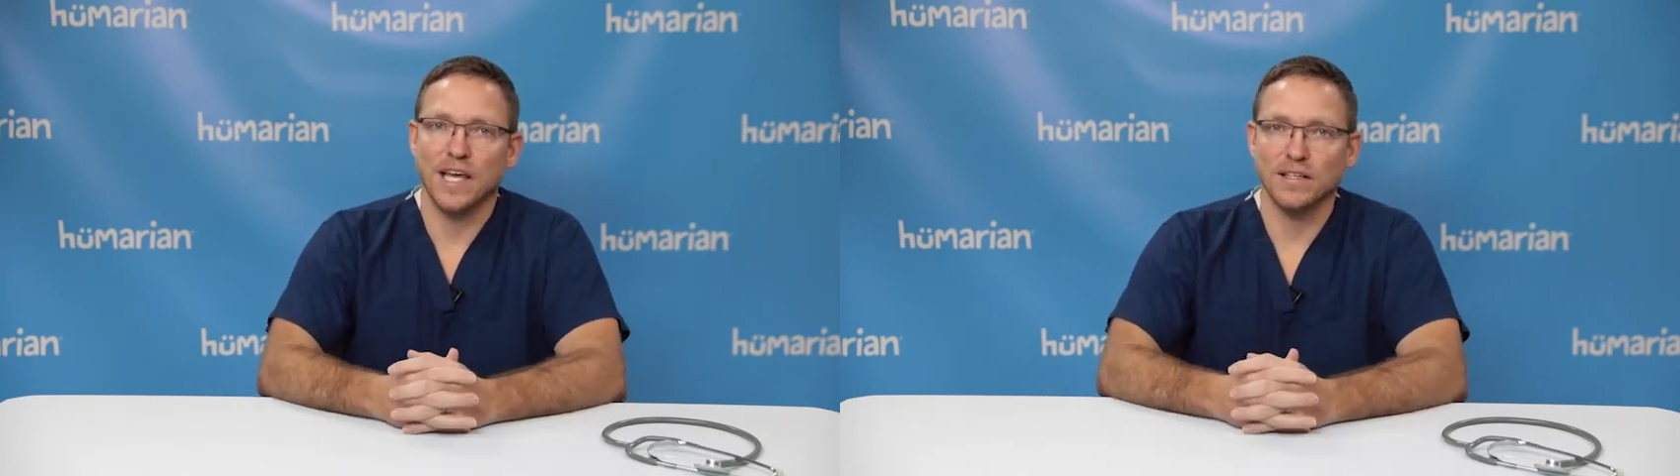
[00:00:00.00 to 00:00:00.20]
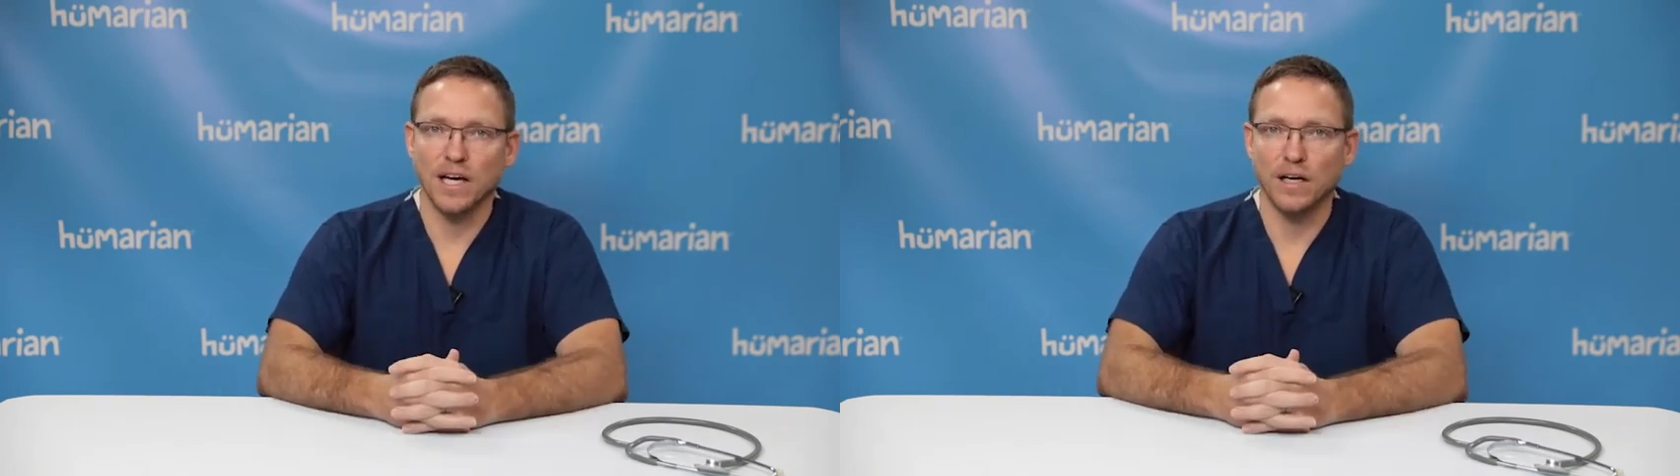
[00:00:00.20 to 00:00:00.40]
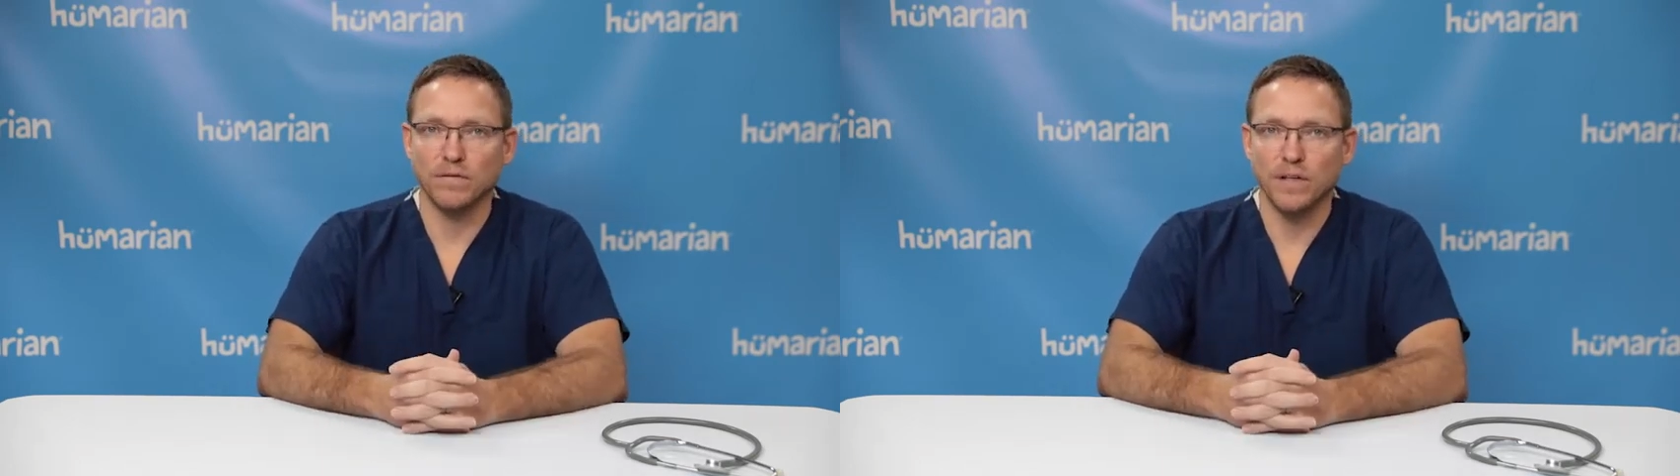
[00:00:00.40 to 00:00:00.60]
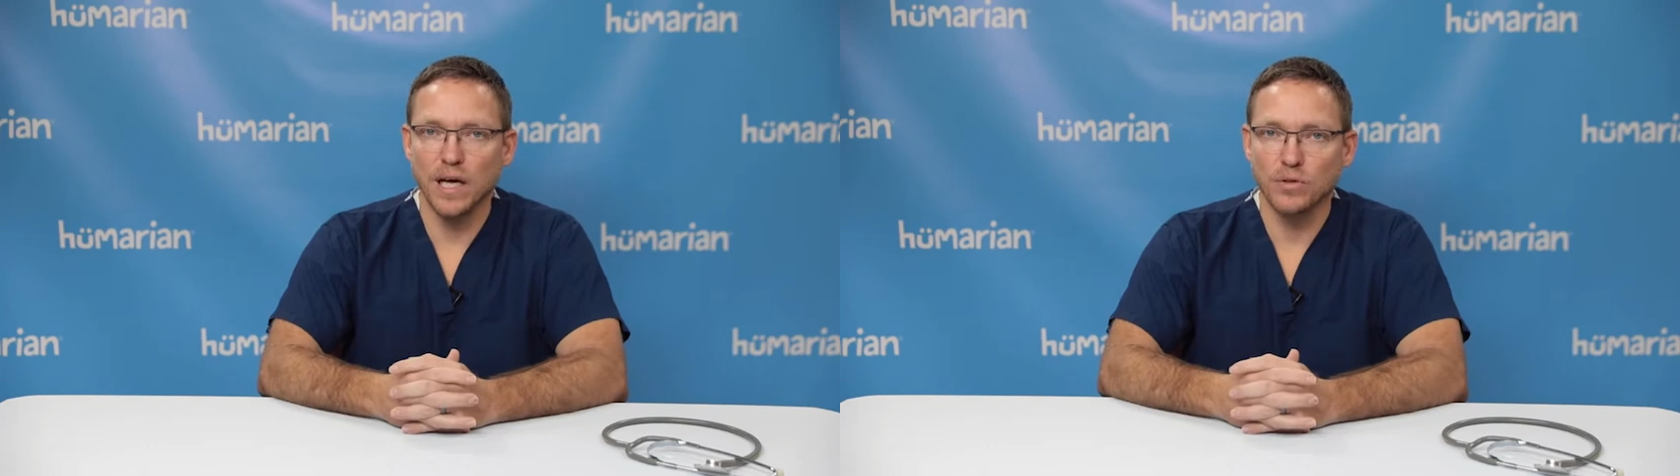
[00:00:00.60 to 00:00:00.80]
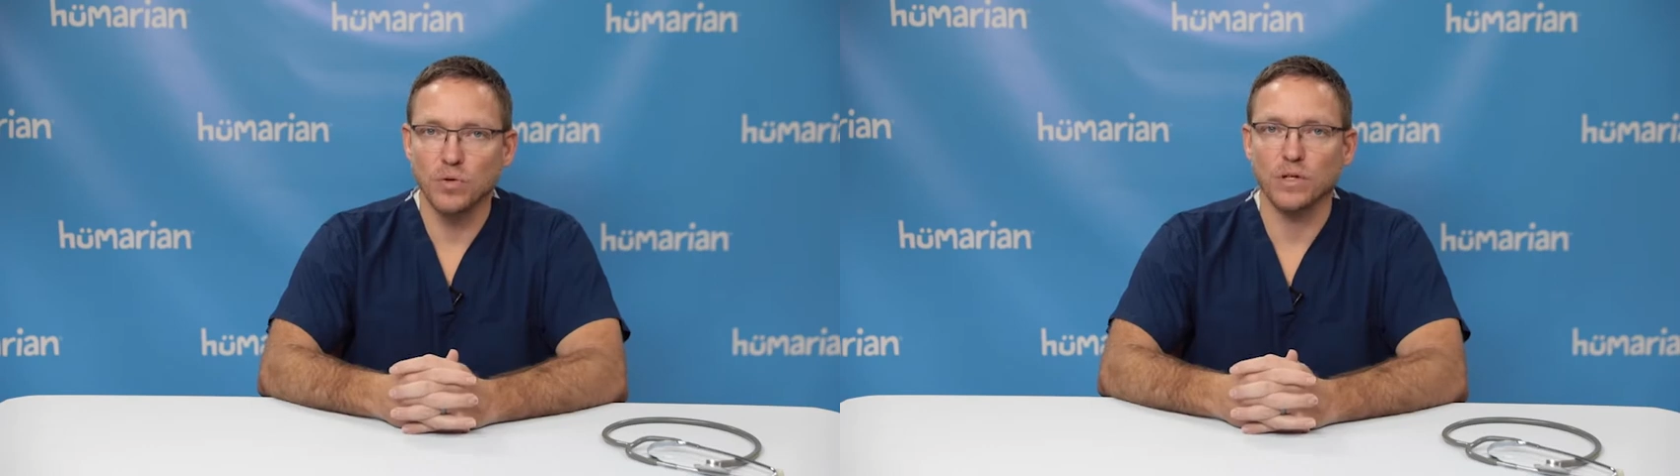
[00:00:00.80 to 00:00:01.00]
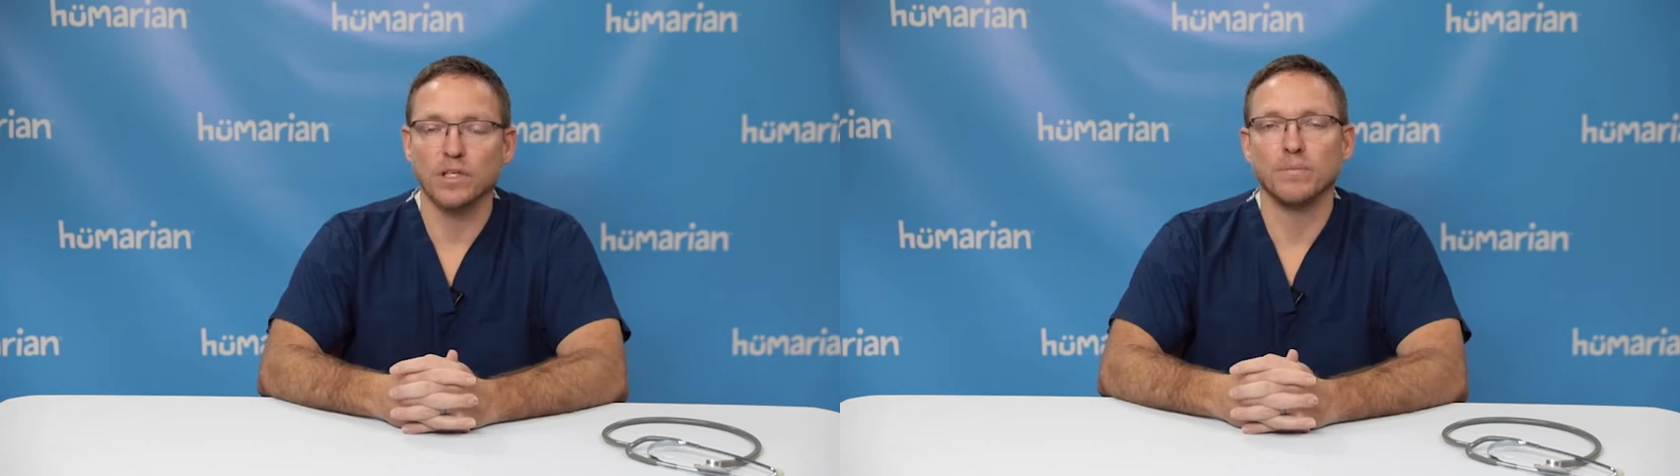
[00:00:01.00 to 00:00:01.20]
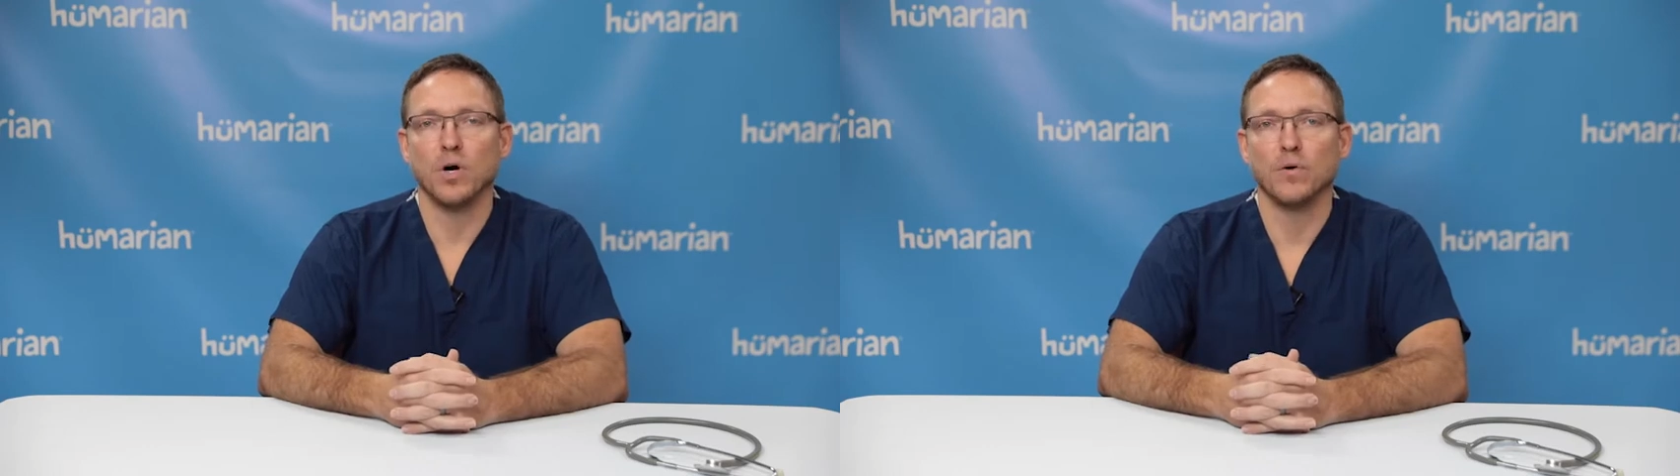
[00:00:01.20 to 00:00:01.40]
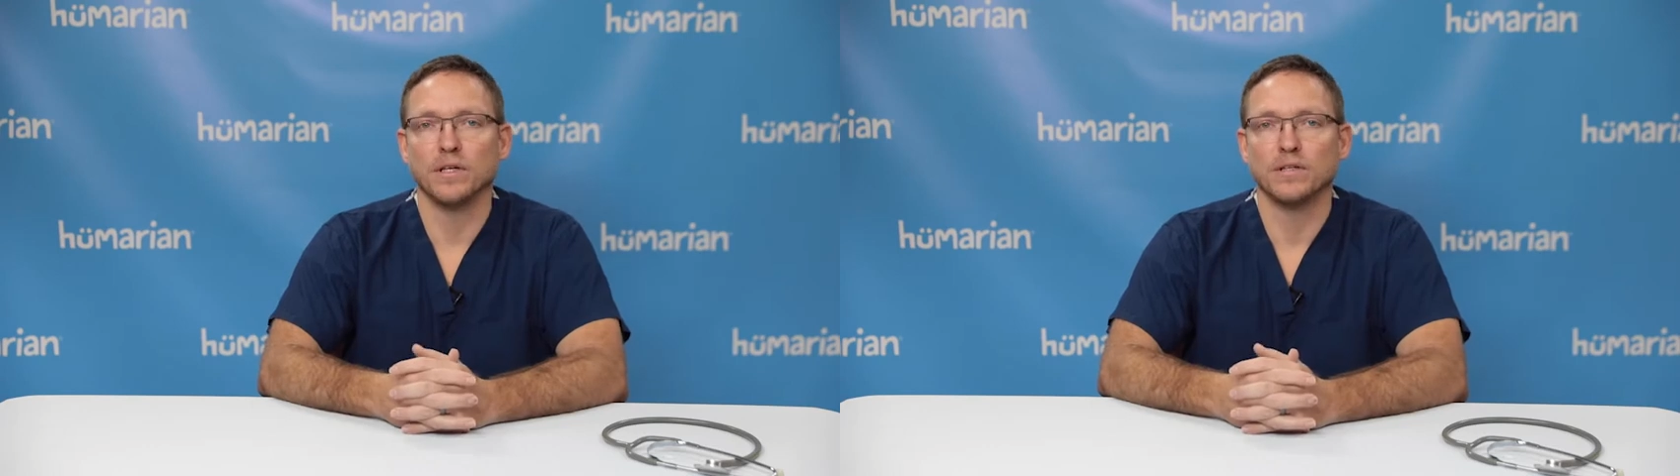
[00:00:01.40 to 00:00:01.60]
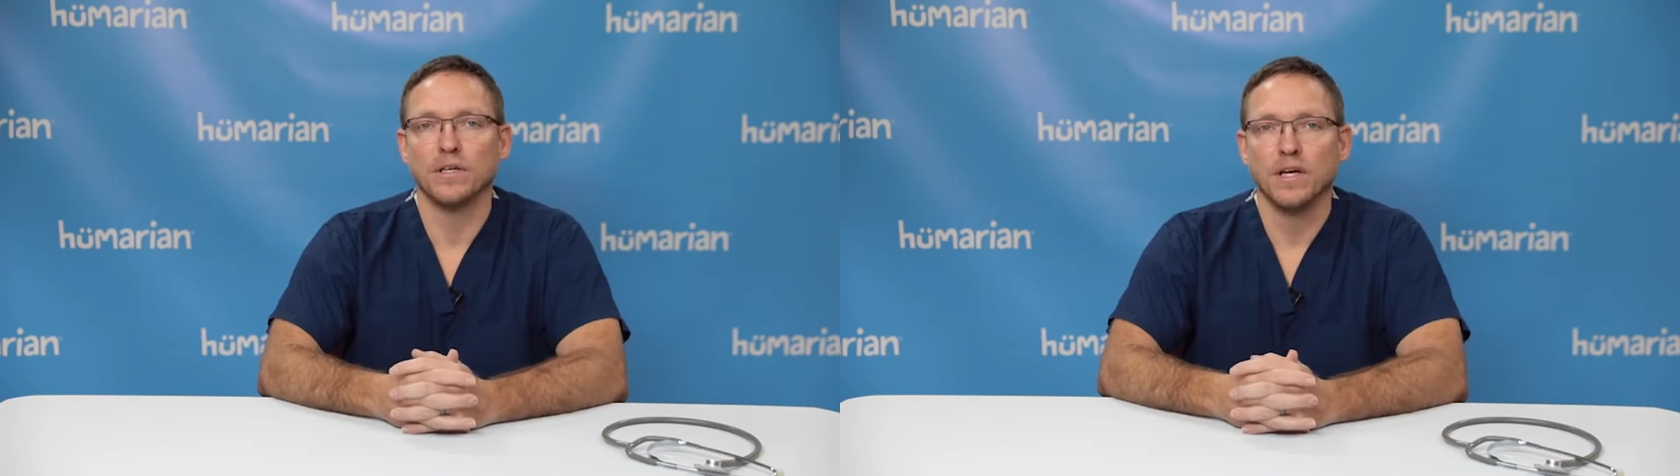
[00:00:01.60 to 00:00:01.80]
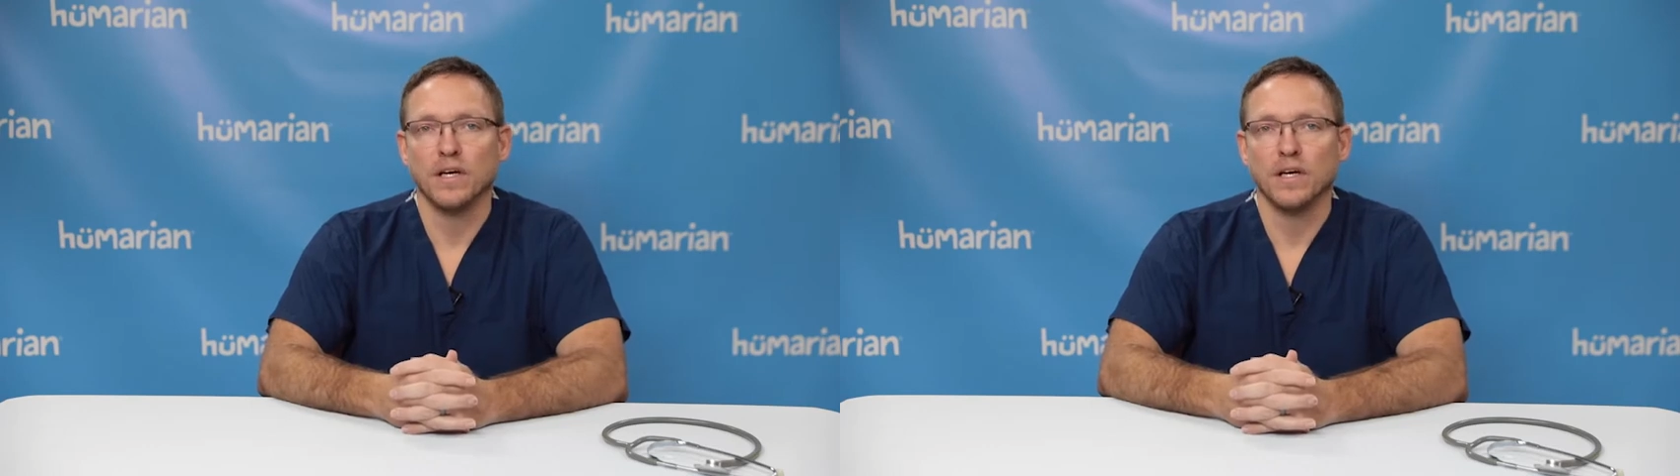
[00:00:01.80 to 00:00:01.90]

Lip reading: anti-inflammatory component